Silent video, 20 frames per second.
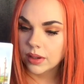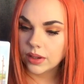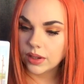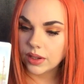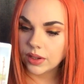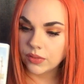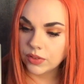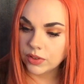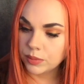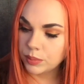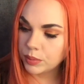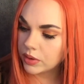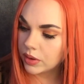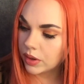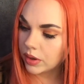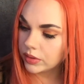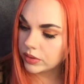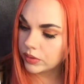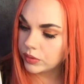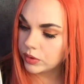If it's
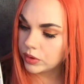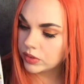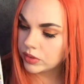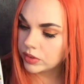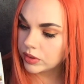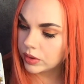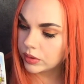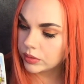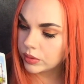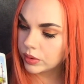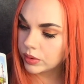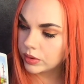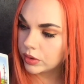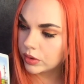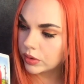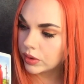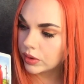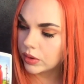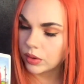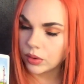because of your children, you
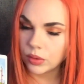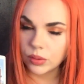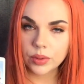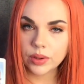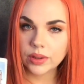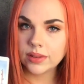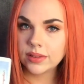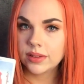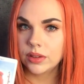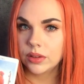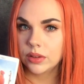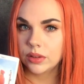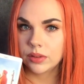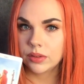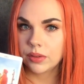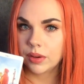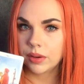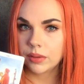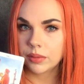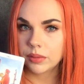can always see
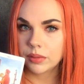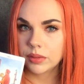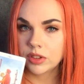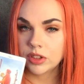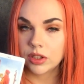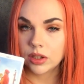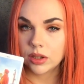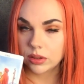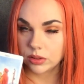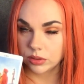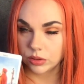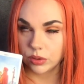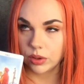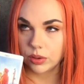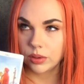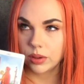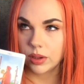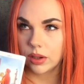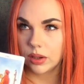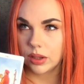your
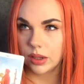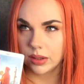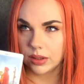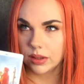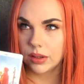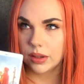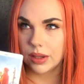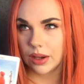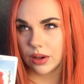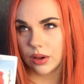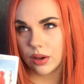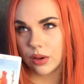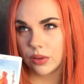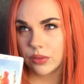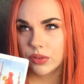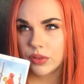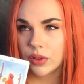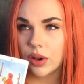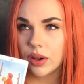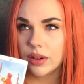children. It,
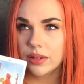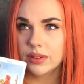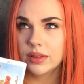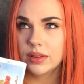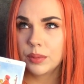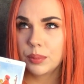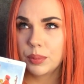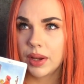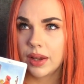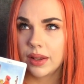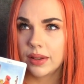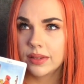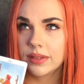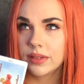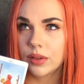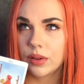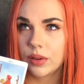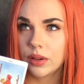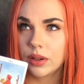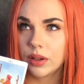of course it depends
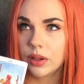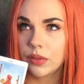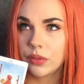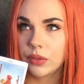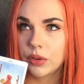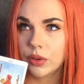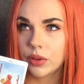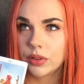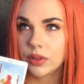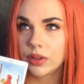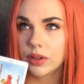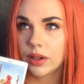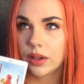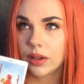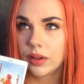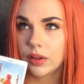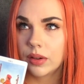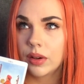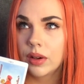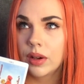on if you're
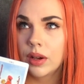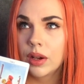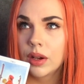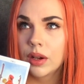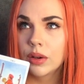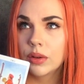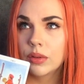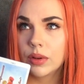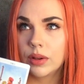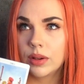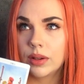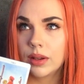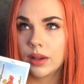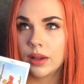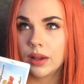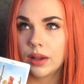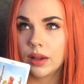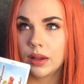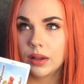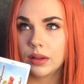together with
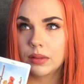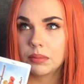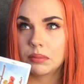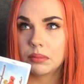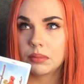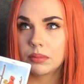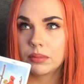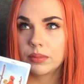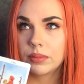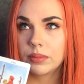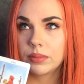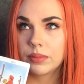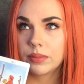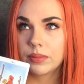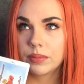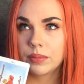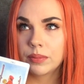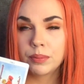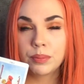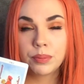a
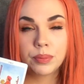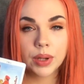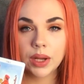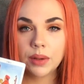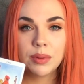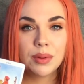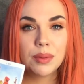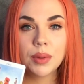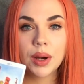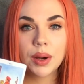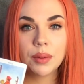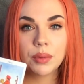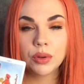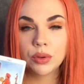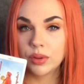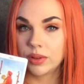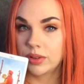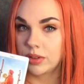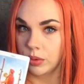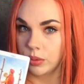baby mama
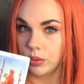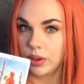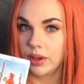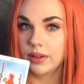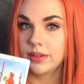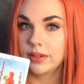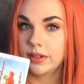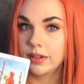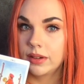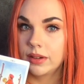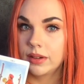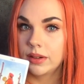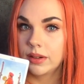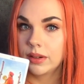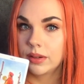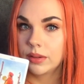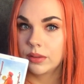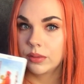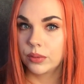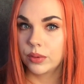who's crazy,
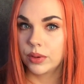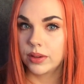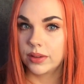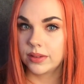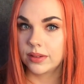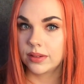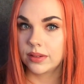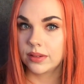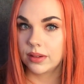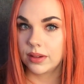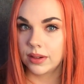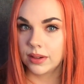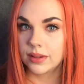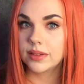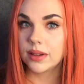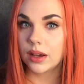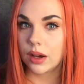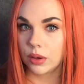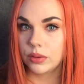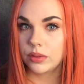which it's
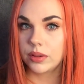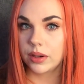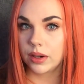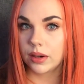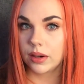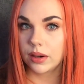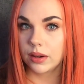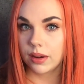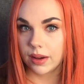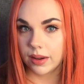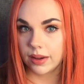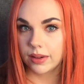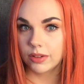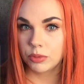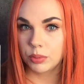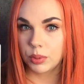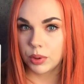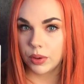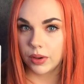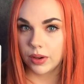out there, I
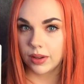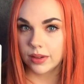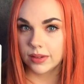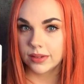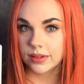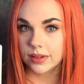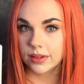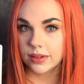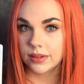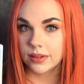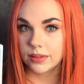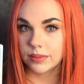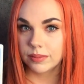experienced it.